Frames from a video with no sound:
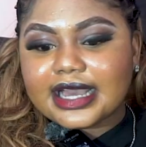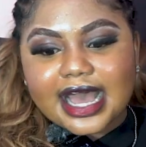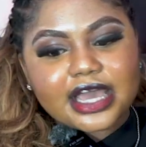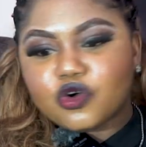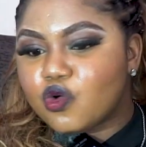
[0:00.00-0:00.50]

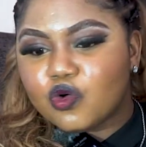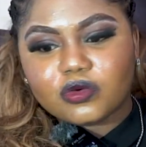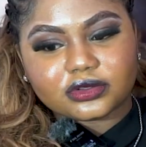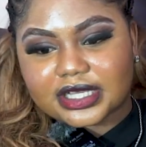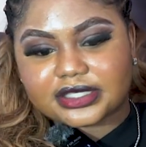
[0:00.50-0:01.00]
guy
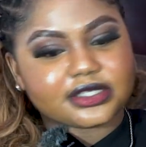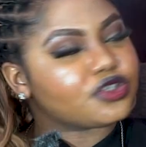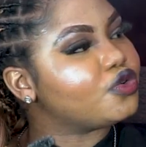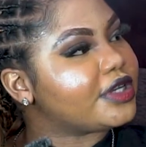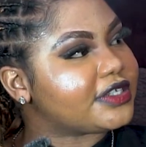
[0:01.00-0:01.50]
who
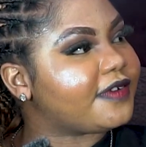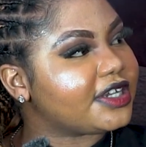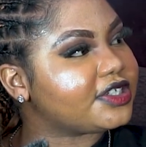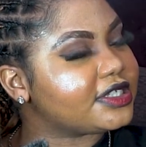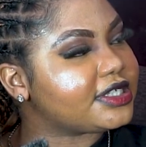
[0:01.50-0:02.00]
doesn't know his
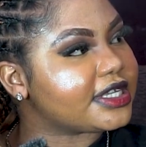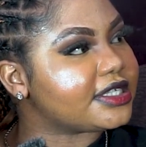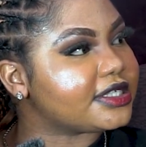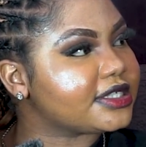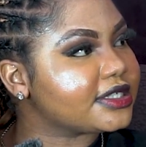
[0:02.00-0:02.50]
fashion
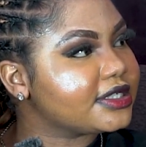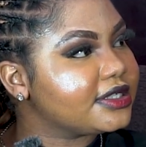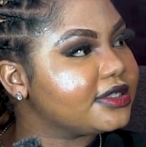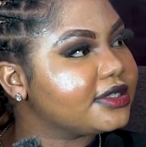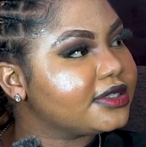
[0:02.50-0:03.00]
sense.
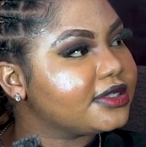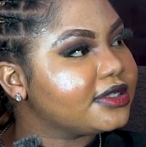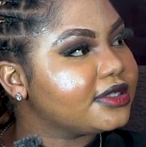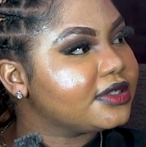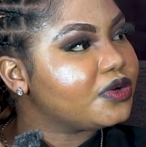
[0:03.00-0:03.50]

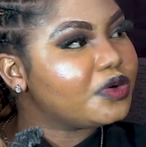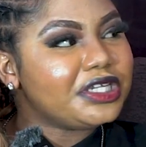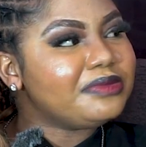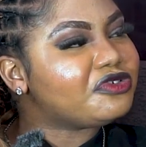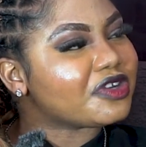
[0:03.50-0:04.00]

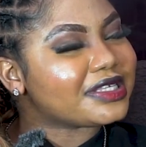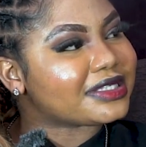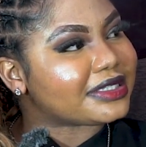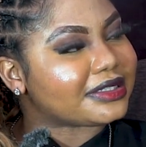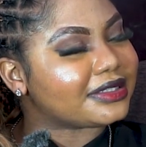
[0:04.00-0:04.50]
Onim
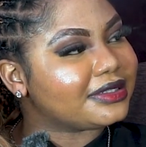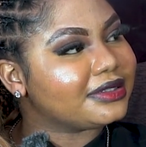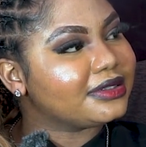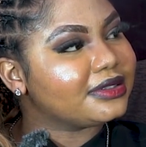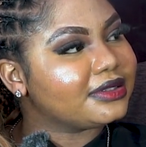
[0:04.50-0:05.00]
dressing.
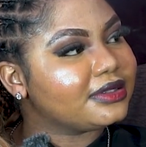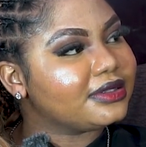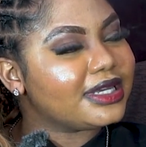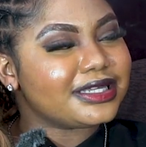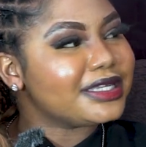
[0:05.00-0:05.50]

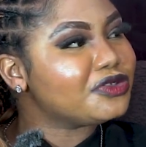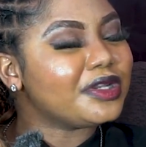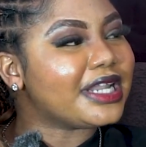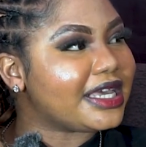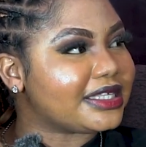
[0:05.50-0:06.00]
It's
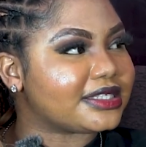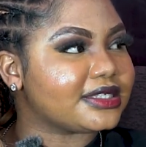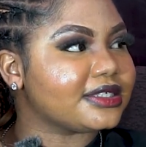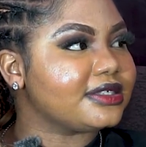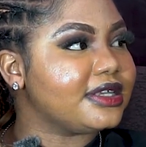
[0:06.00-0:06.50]
not
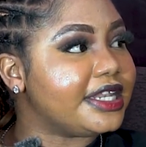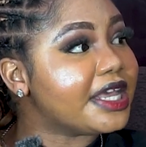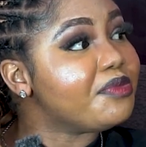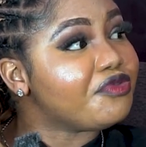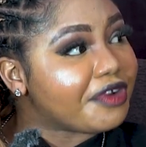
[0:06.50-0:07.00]
nice. And
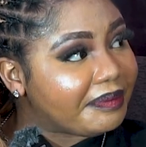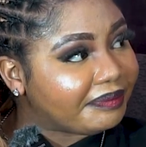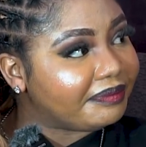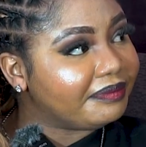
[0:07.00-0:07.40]
then brim.